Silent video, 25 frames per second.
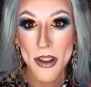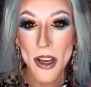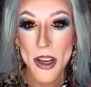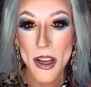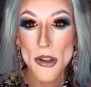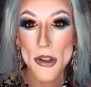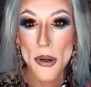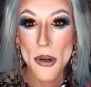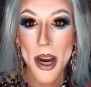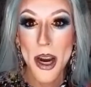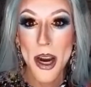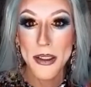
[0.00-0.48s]

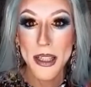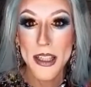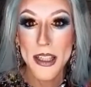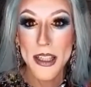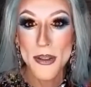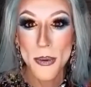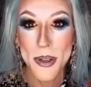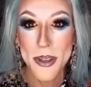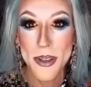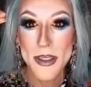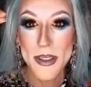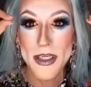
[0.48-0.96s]
Try these
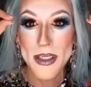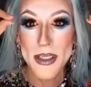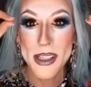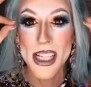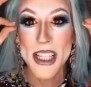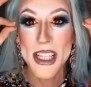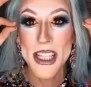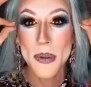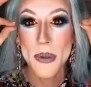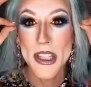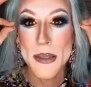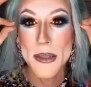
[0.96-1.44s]
ones.
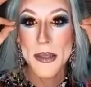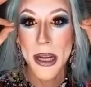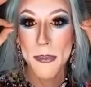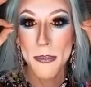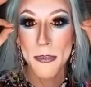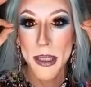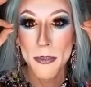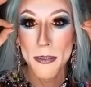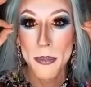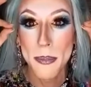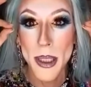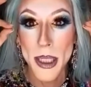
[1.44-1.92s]
These ones might
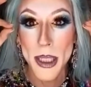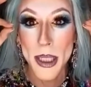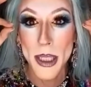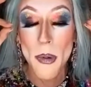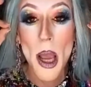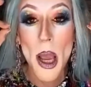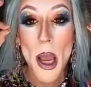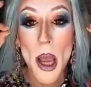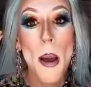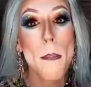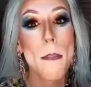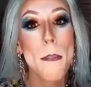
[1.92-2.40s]
be
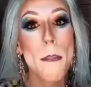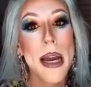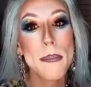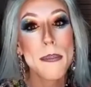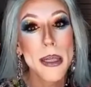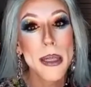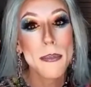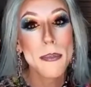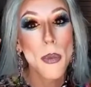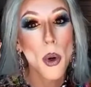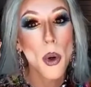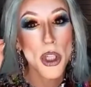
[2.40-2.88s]

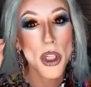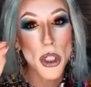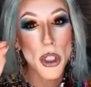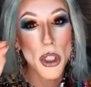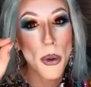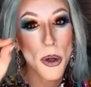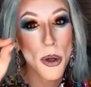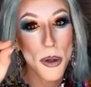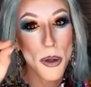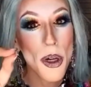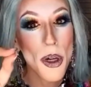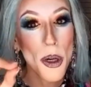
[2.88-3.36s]
more
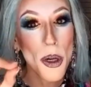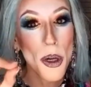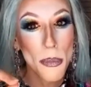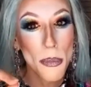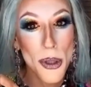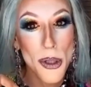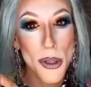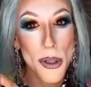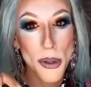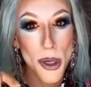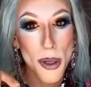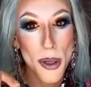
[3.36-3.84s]
your
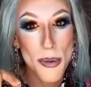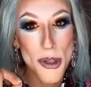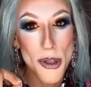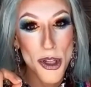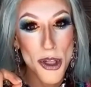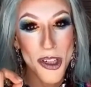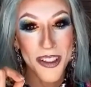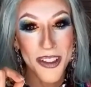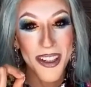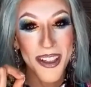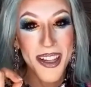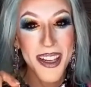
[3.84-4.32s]

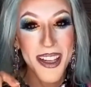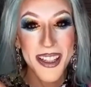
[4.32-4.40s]
prescription.